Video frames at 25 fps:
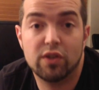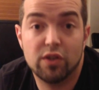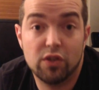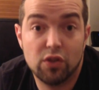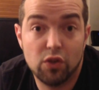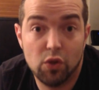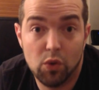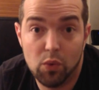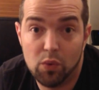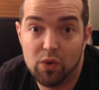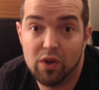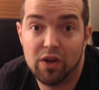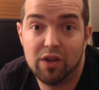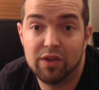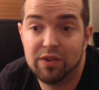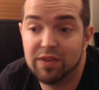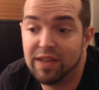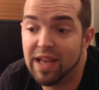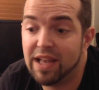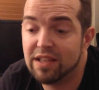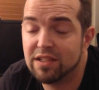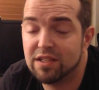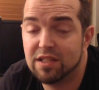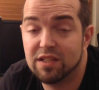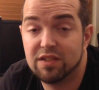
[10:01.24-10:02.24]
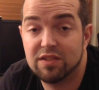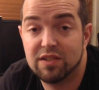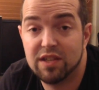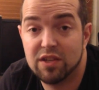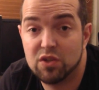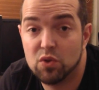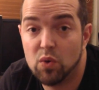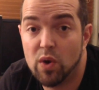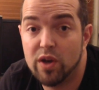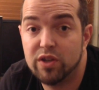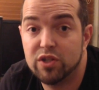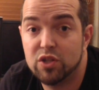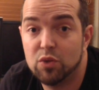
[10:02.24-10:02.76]
you can get to the
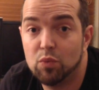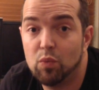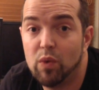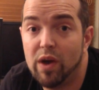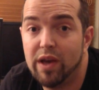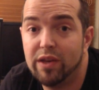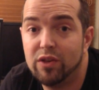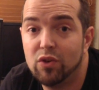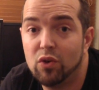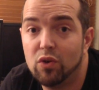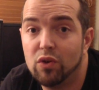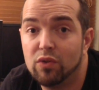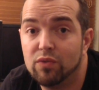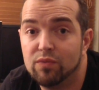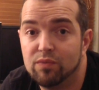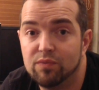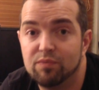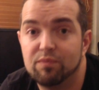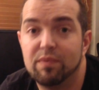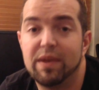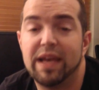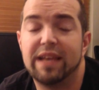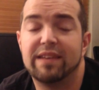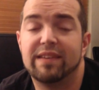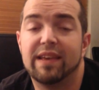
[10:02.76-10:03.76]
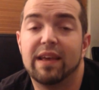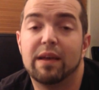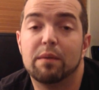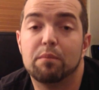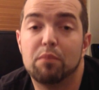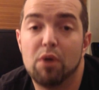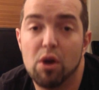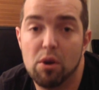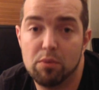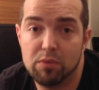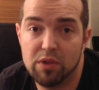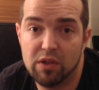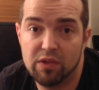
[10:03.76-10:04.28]
situation where you're taking
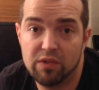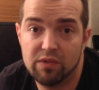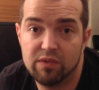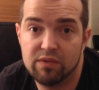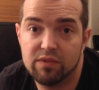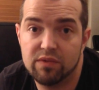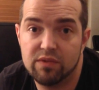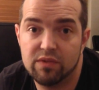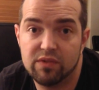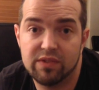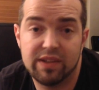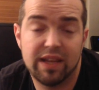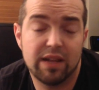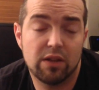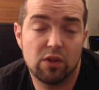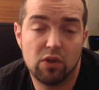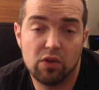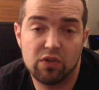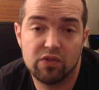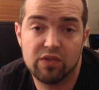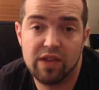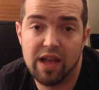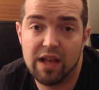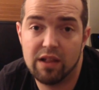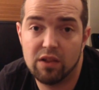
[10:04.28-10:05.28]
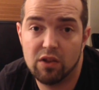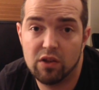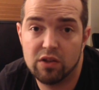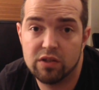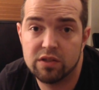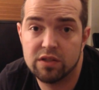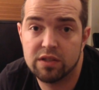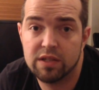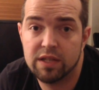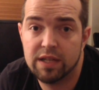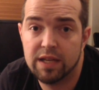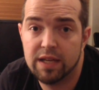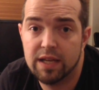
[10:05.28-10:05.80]
permanent skill or stat
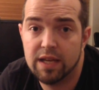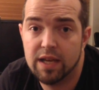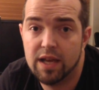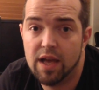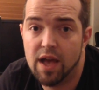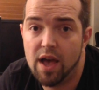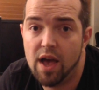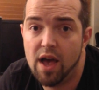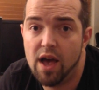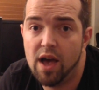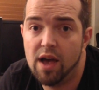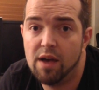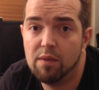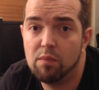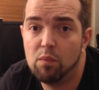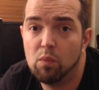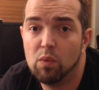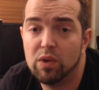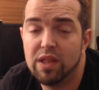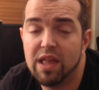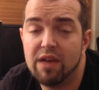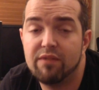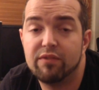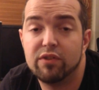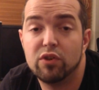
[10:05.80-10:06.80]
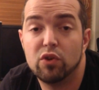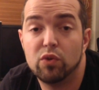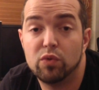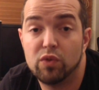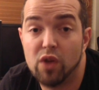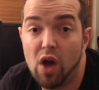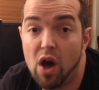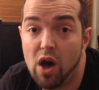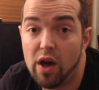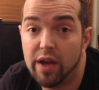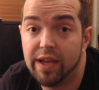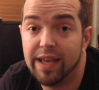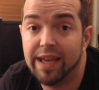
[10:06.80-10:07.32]
loss whenever you
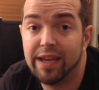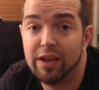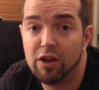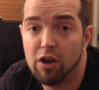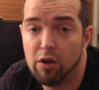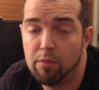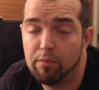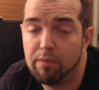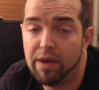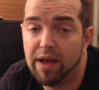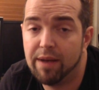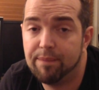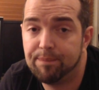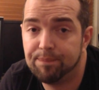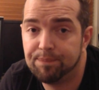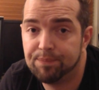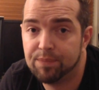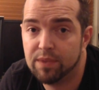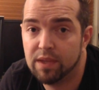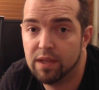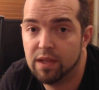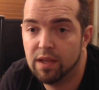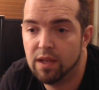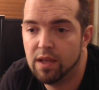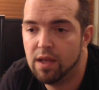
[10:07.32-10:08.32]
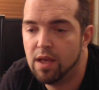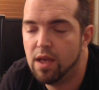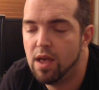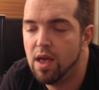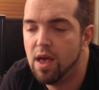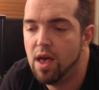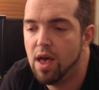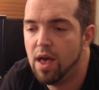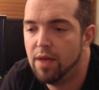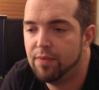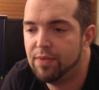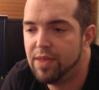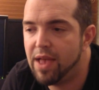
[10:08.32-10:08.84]
die in combat.
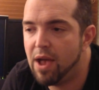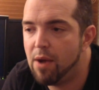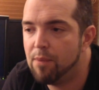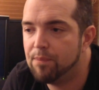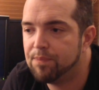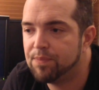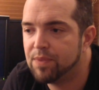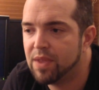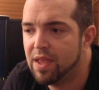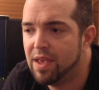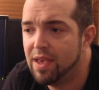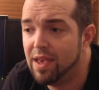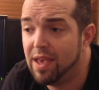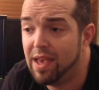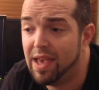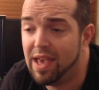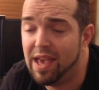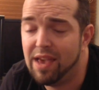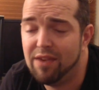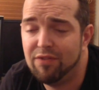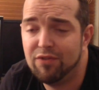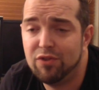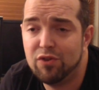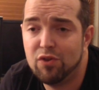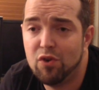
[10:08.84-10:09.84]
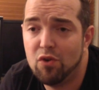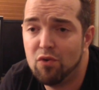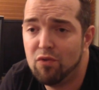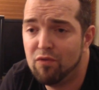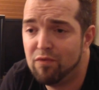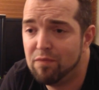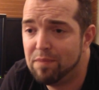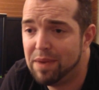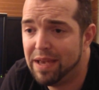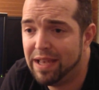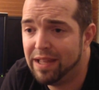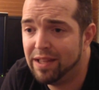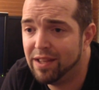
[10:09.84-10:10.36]
Now, If
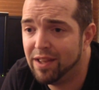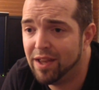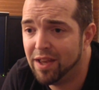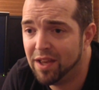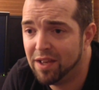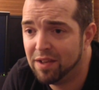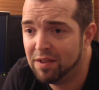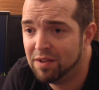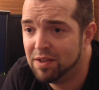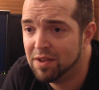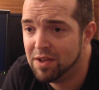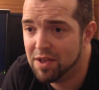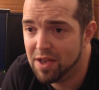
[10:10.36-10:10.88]
you've been a